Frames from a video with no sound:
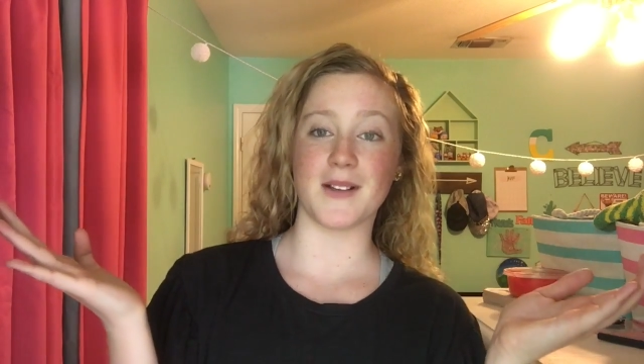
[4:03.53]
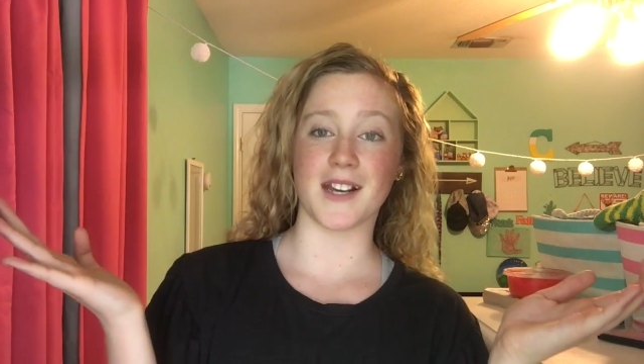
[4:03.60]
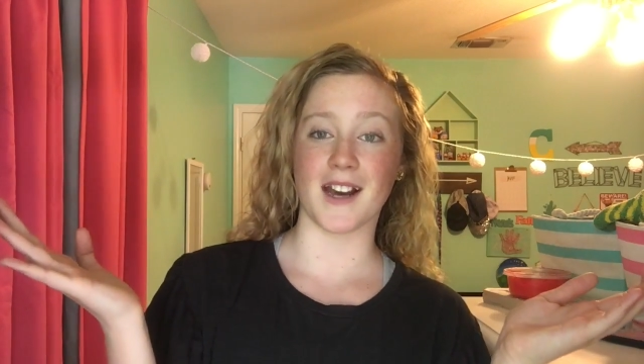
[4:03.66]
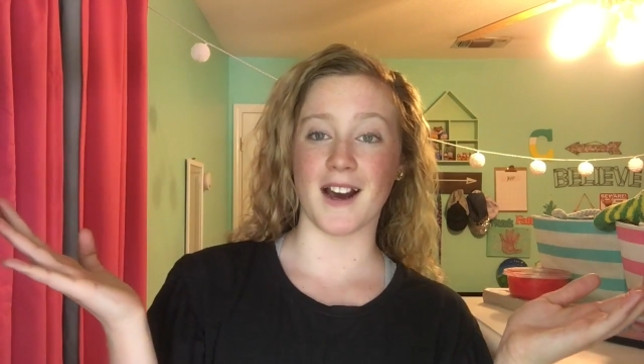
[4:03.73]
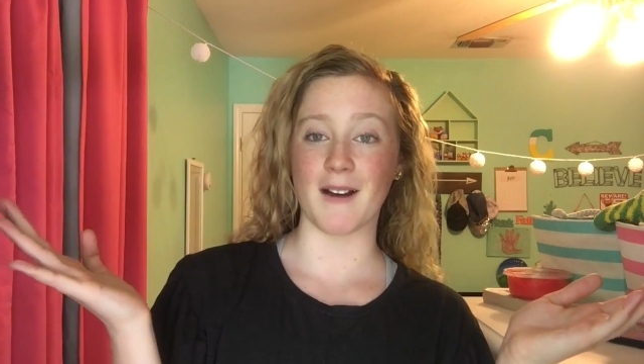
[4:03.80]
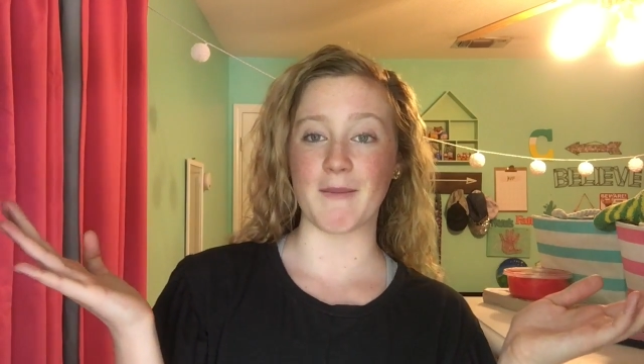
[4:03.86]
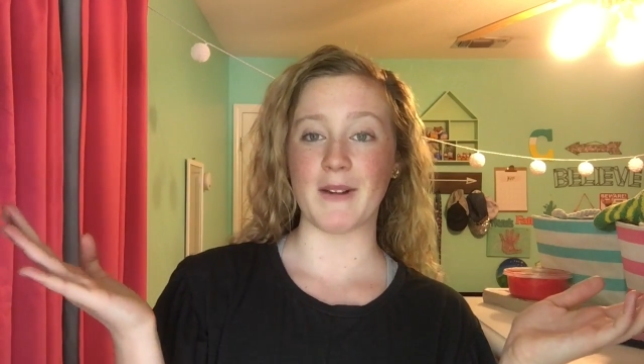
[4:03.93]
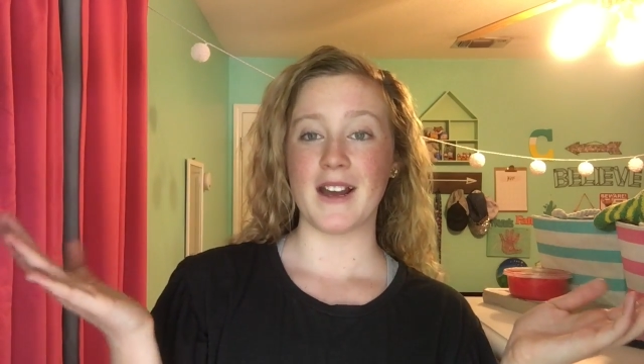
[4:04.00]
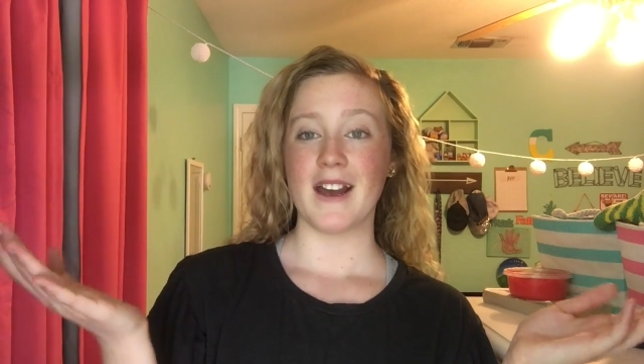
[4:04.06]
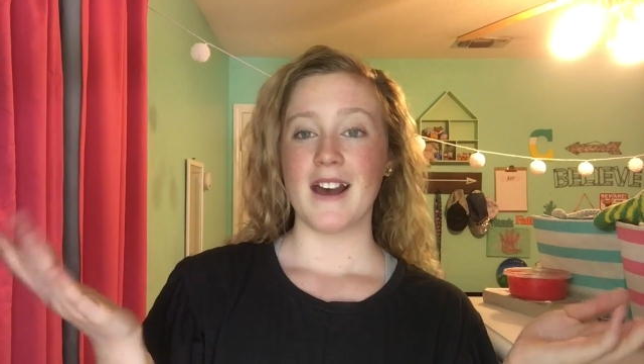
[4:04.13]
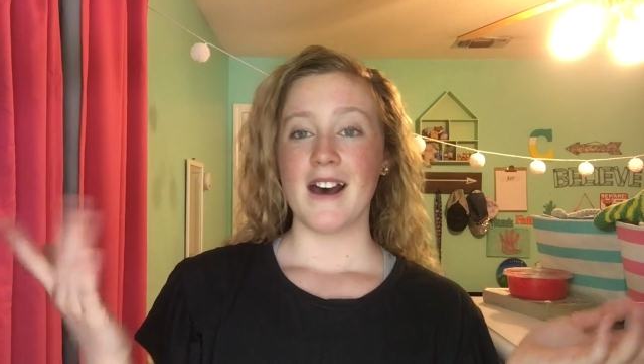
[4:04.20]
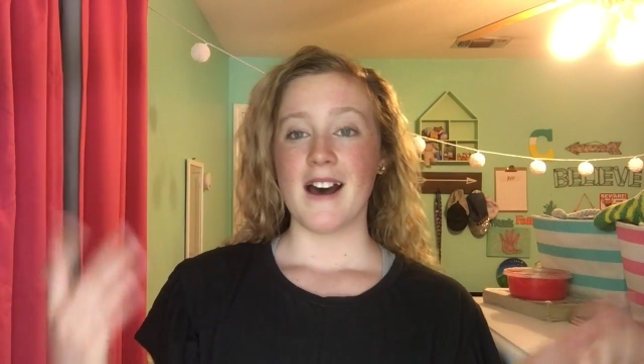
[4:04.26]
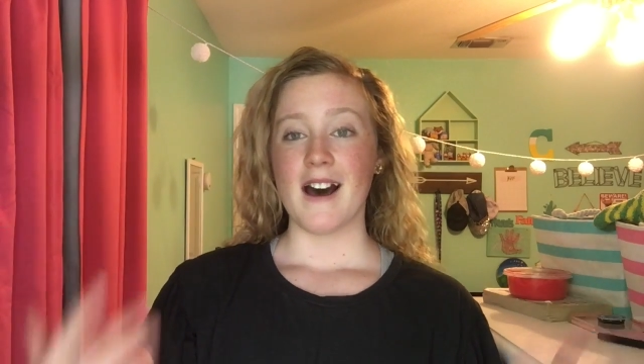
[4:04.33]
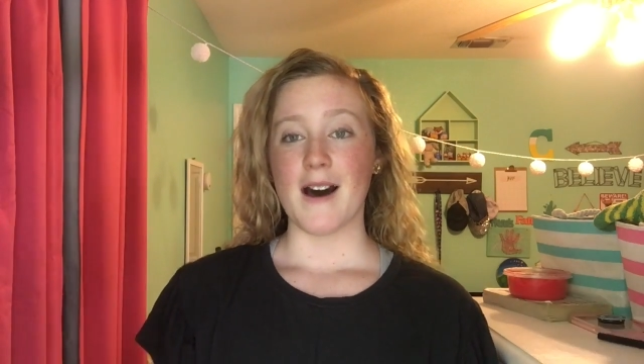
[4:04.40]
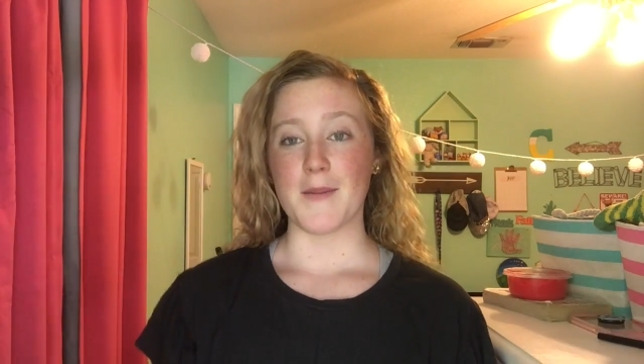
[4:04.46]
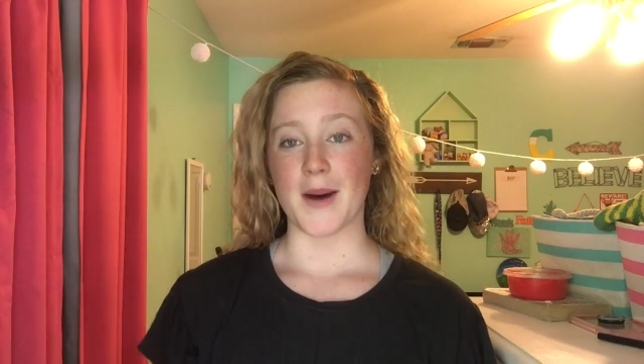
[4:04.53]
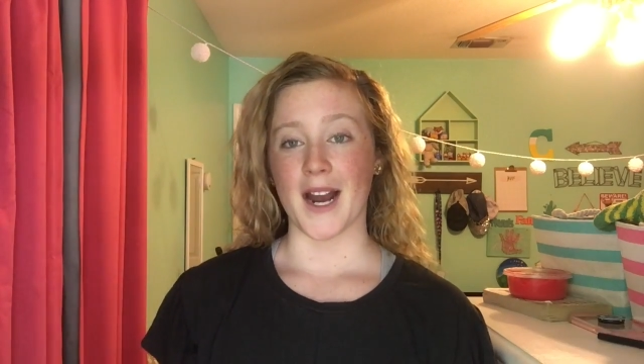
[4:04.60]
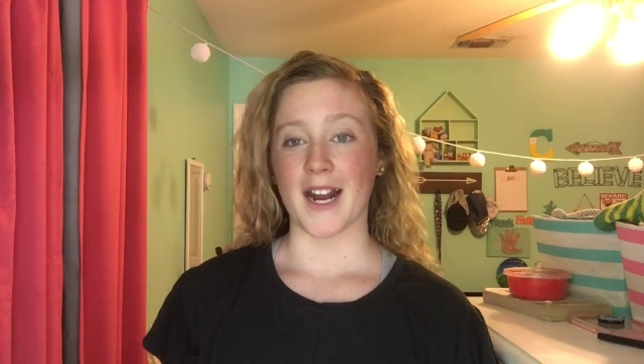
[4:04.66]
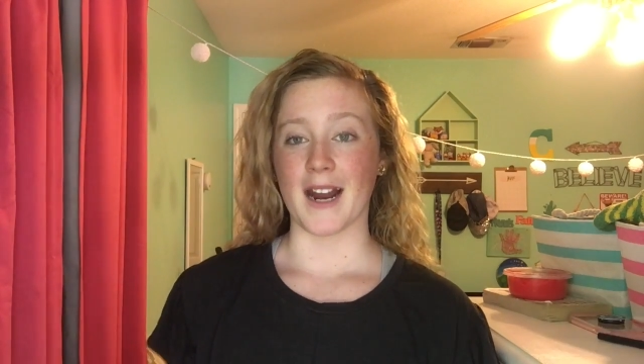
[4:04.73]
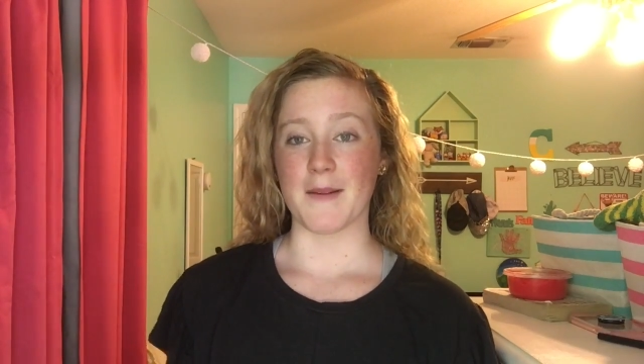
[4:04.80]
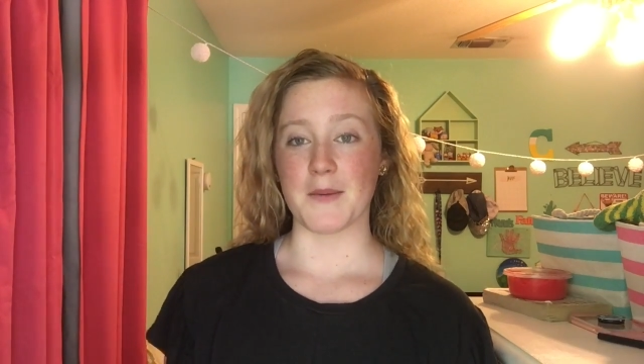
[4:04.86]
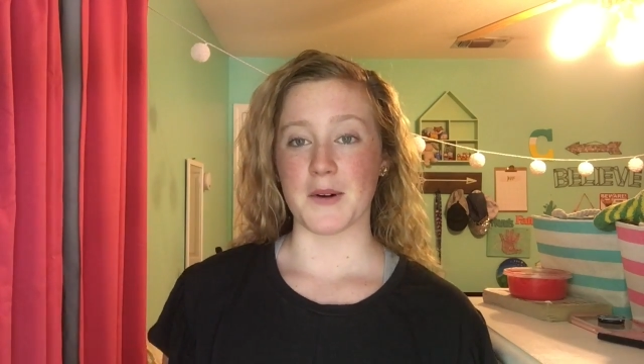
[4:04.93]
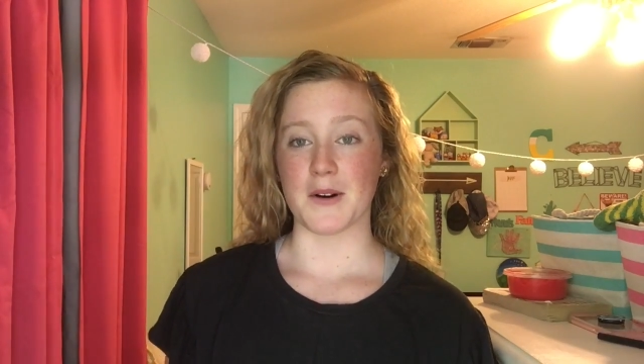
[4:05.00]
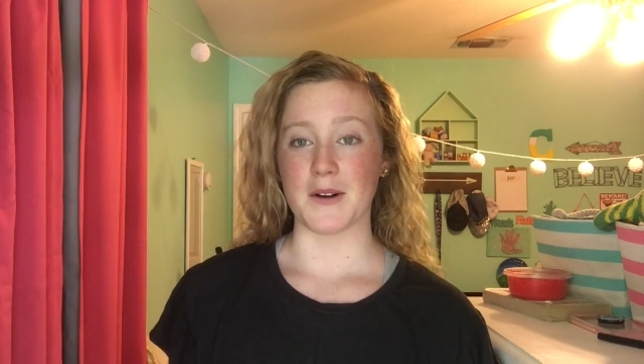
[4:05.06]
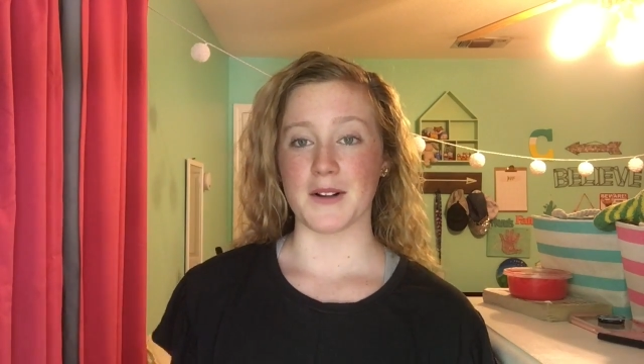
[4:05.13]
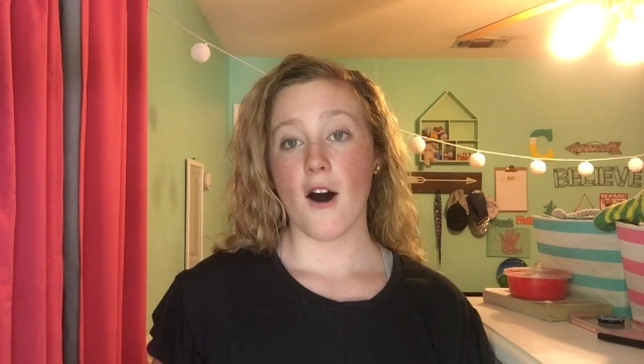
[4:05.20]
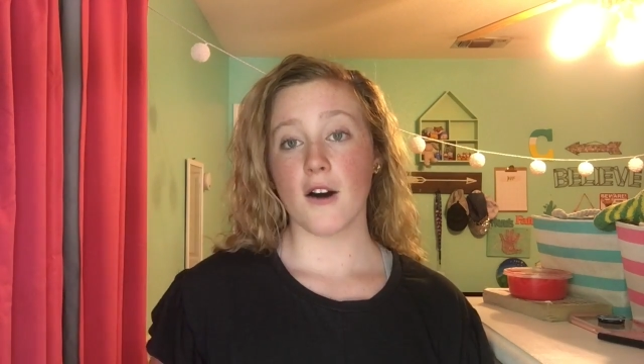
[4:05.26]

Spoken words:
become a pineapple.